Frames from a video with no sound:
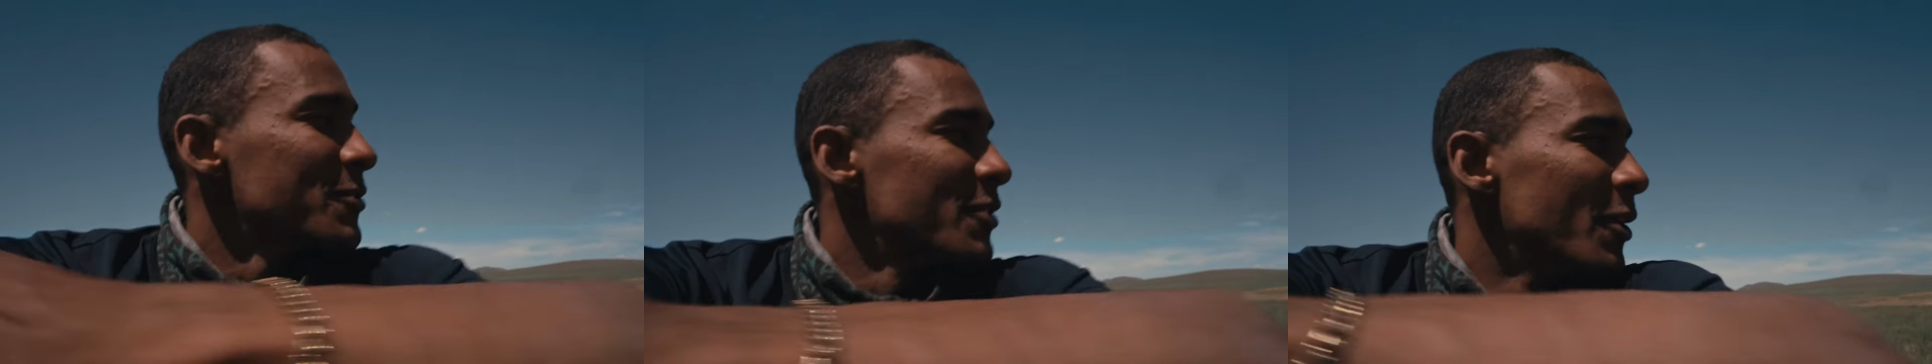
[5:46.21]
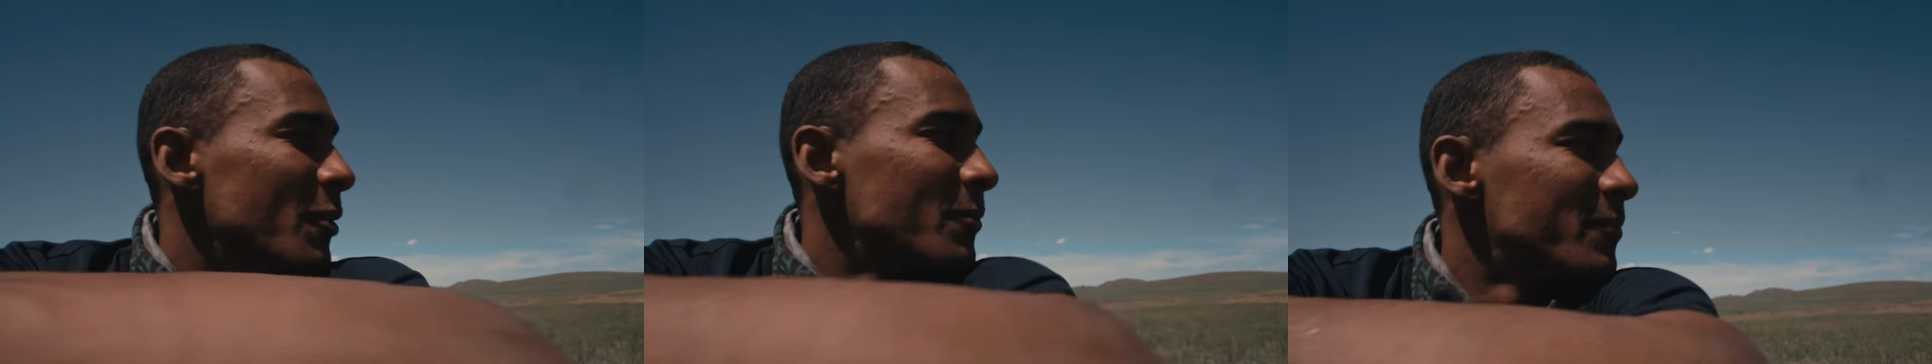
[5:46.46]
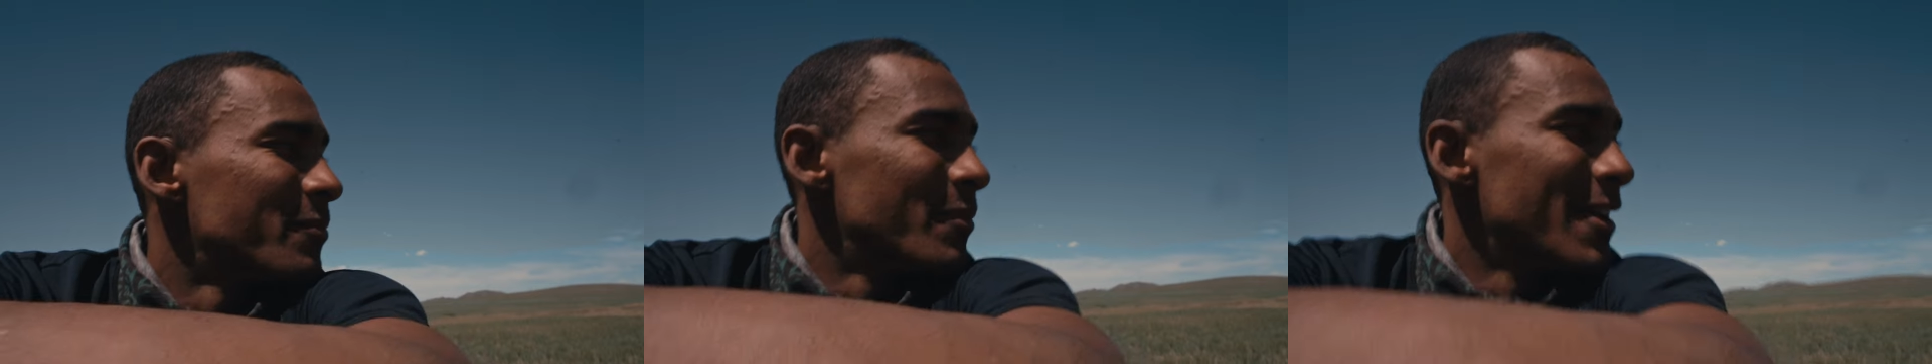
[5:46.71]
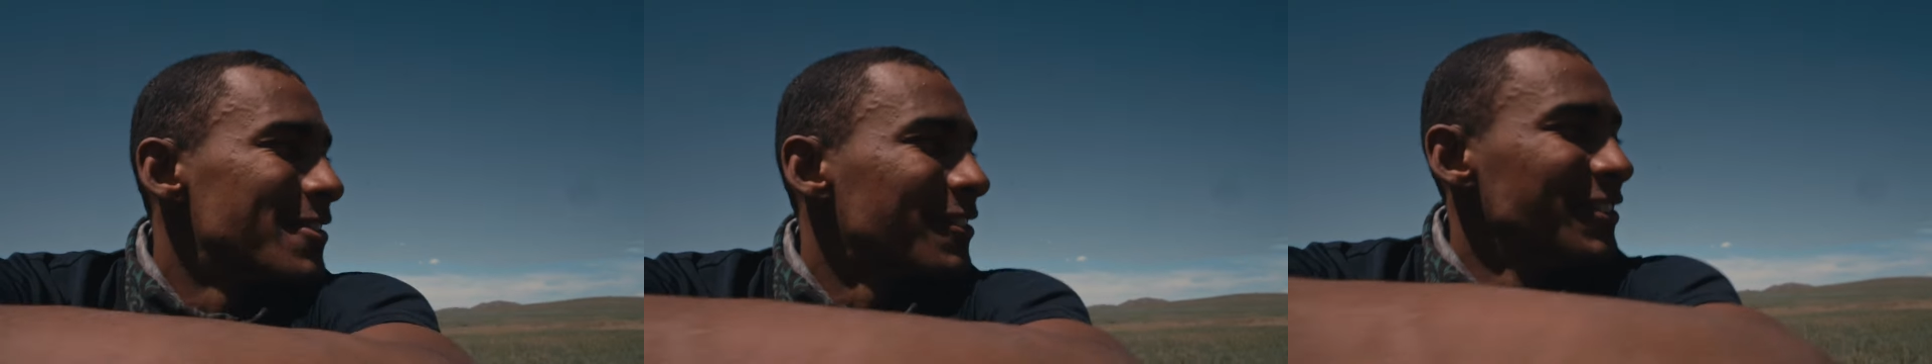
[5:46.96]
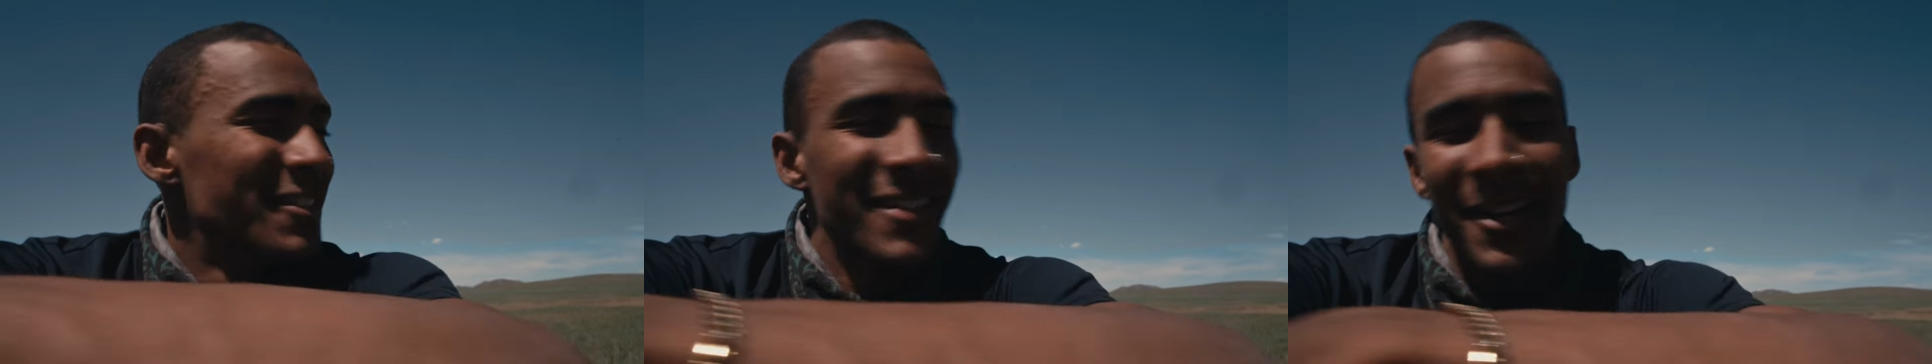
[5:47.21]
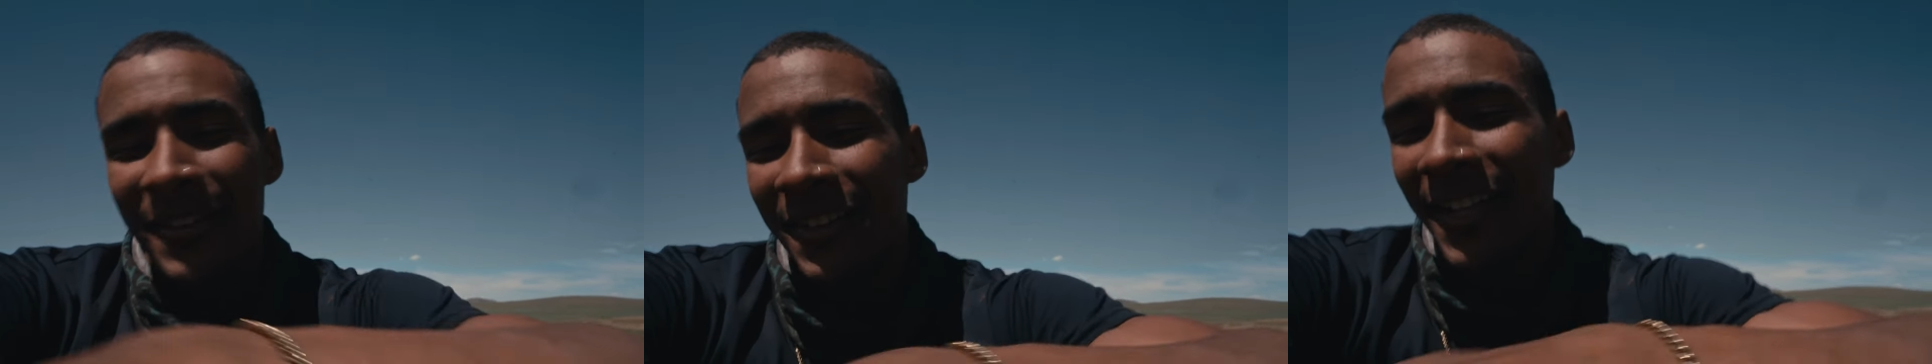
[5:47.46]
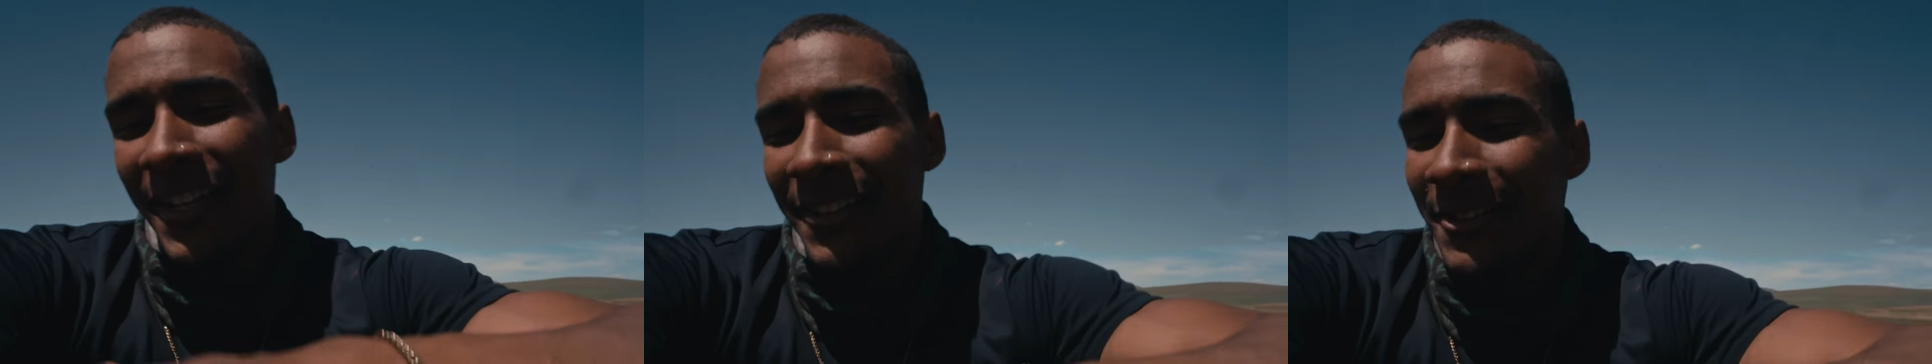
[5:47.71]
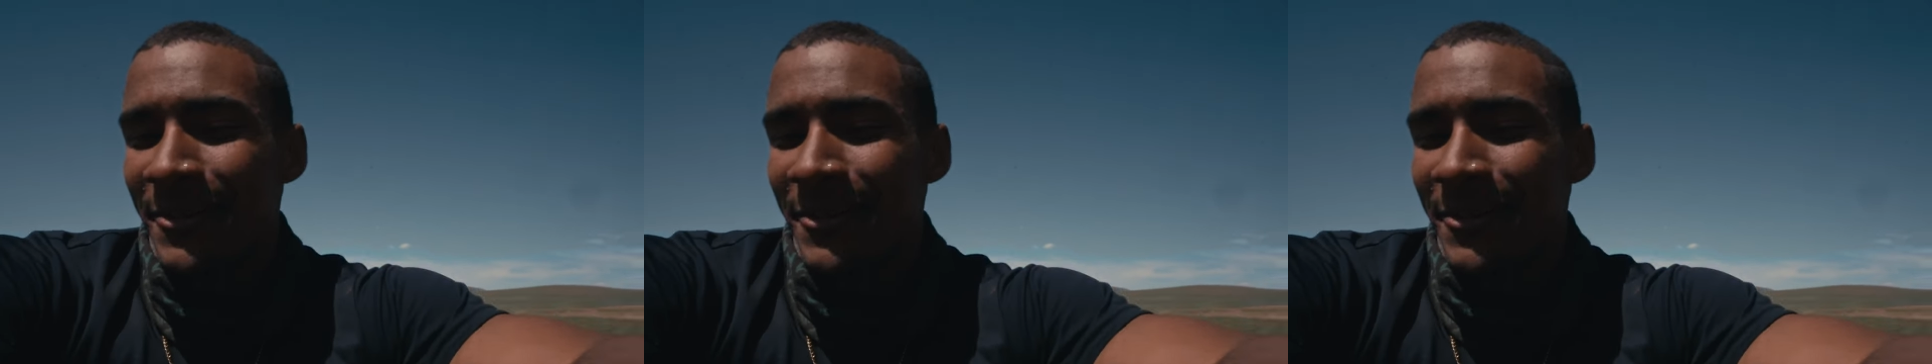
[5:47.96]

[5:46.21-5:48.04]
So basically sounded like